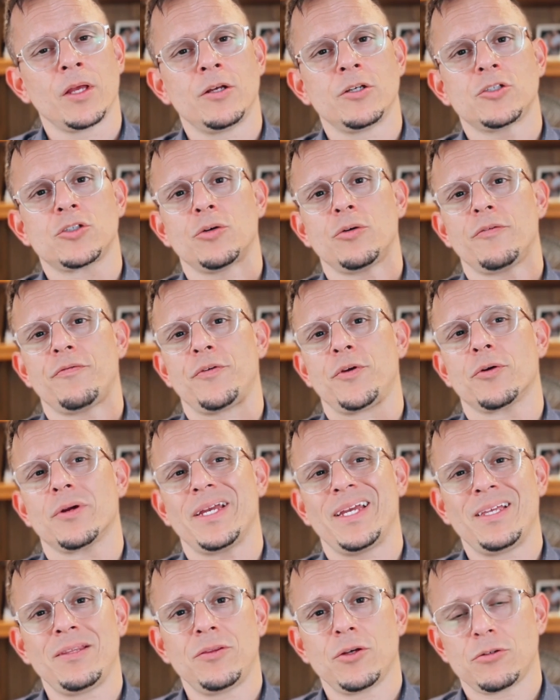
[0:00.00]
So if you're
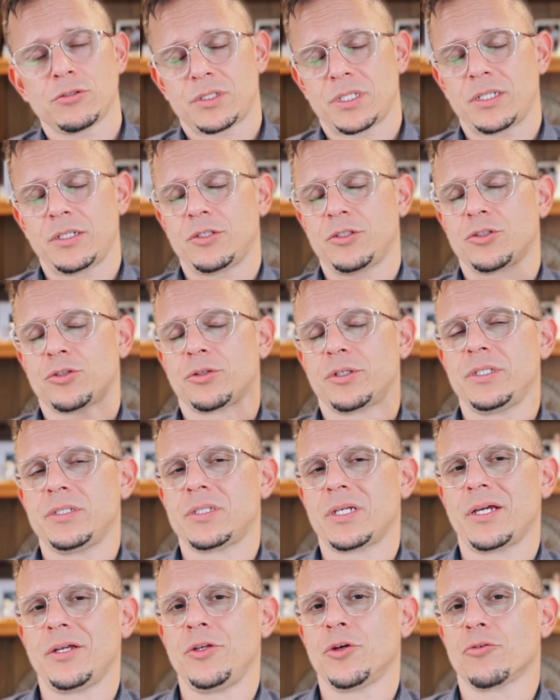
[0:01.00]
in those industries
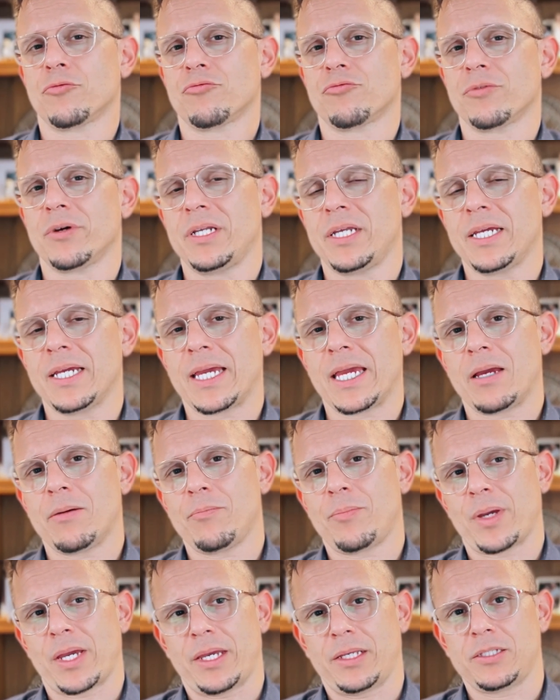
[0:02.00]
and you're running
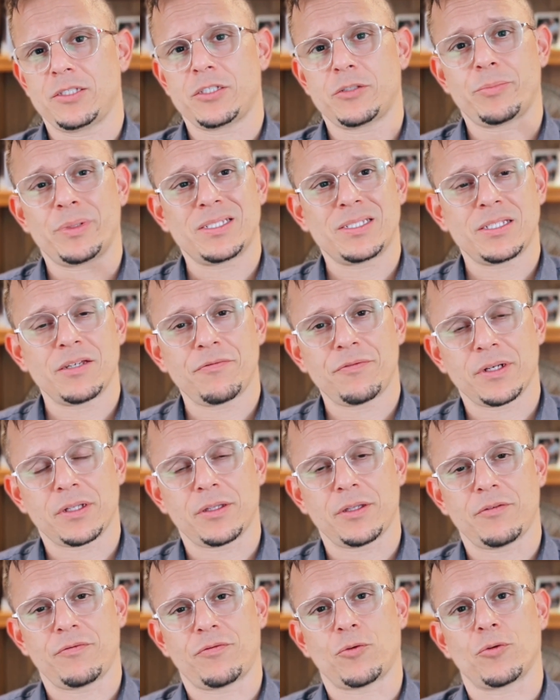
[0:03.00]
campaigns
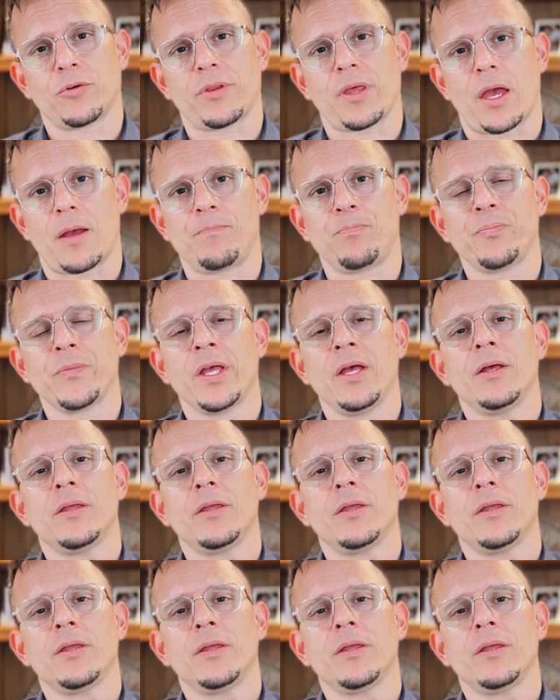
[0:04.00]
specifically for them,